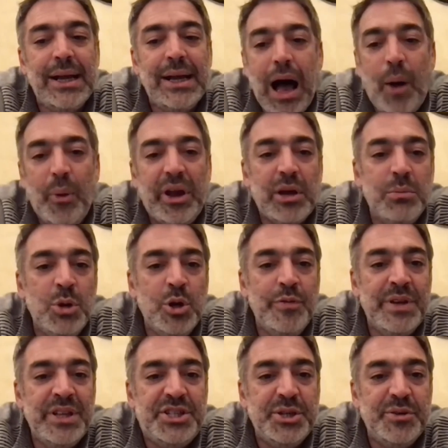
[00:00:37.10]
We can move
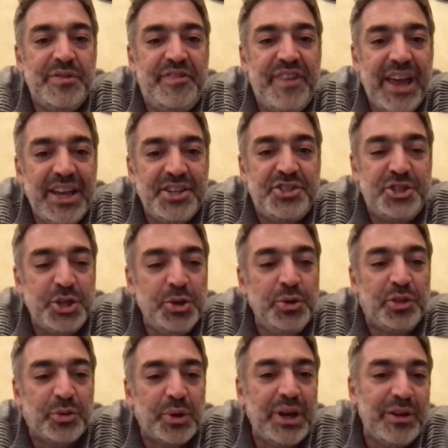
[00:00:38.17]
into phase 2,
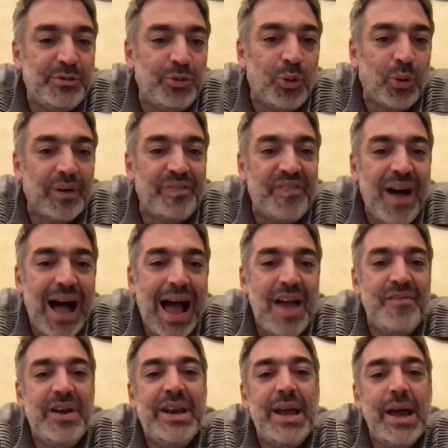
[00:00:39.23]
3, 4,
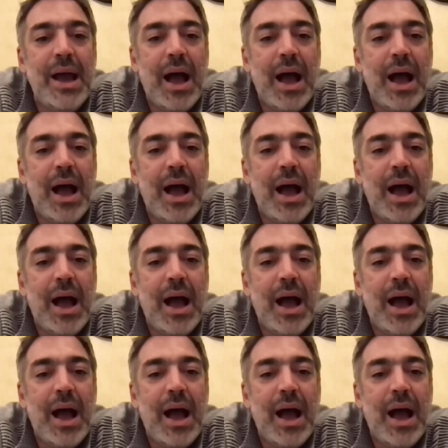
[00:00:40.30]
5, and